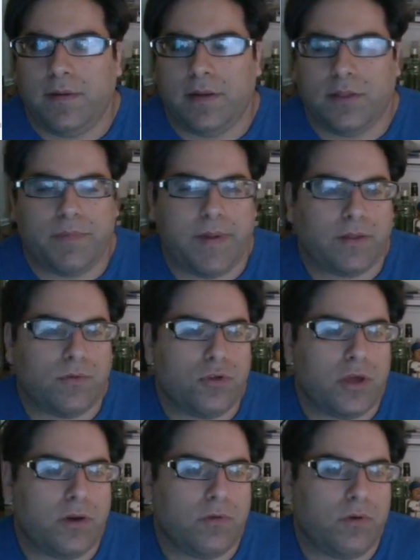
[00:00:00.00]
Inspector
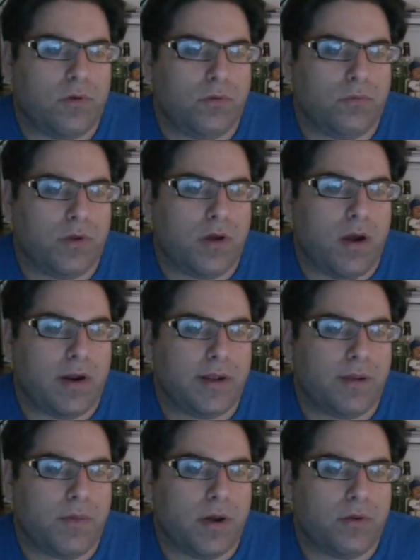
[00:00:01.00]
General regarding,
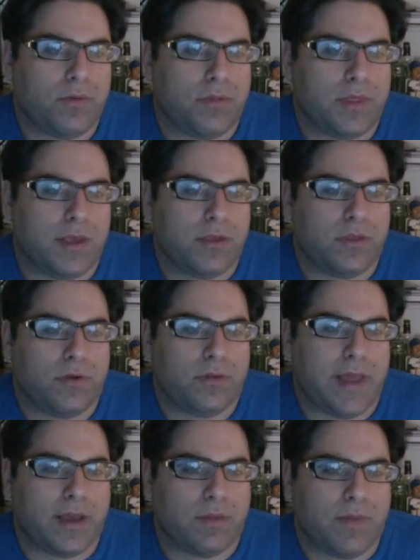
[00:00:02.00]
among other things, their
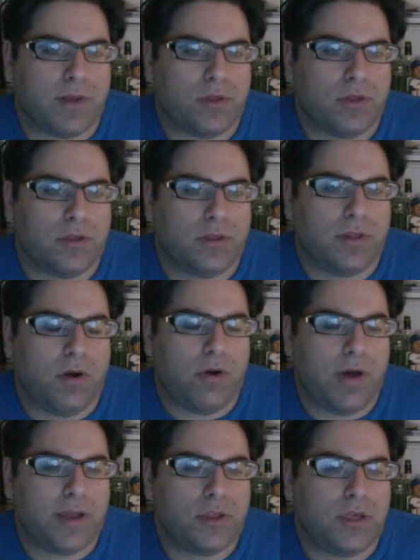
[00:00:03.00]
text messages. The
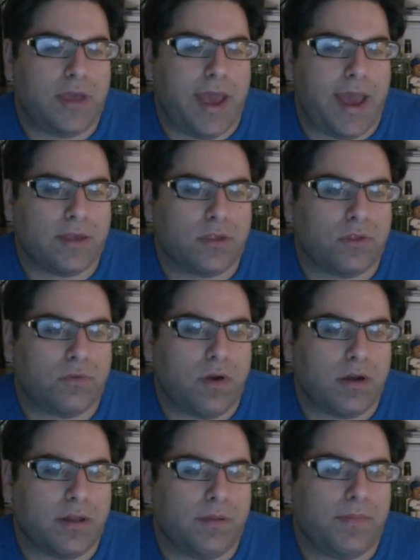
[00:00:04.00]
OIG asked
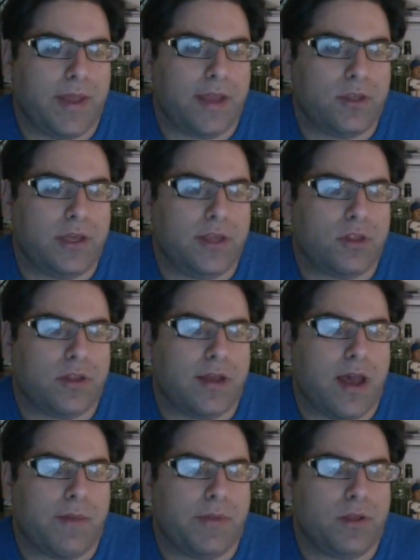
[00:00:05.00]
Strzok and Page each to
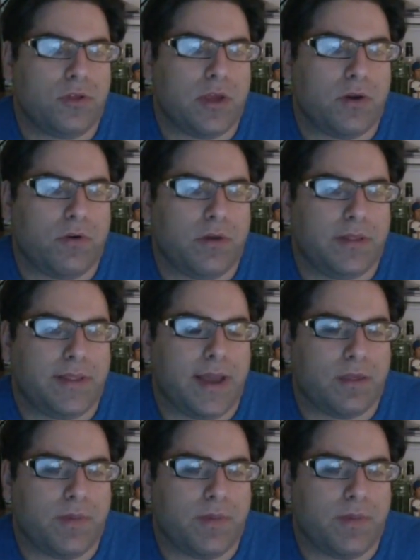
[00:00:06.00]
comment in general on the text